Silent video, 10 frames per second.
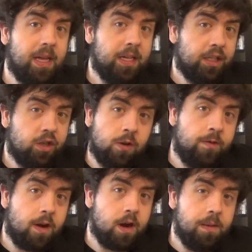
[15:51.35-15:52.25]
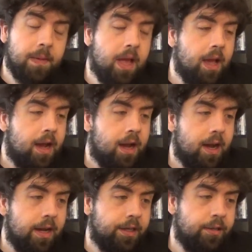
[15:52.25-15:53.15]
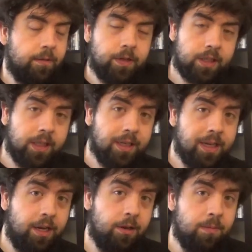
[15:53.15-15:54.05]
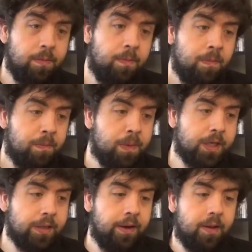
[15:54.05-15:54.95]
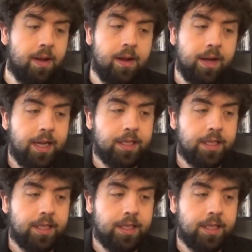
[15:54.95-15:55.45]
so far to just continue bustling along.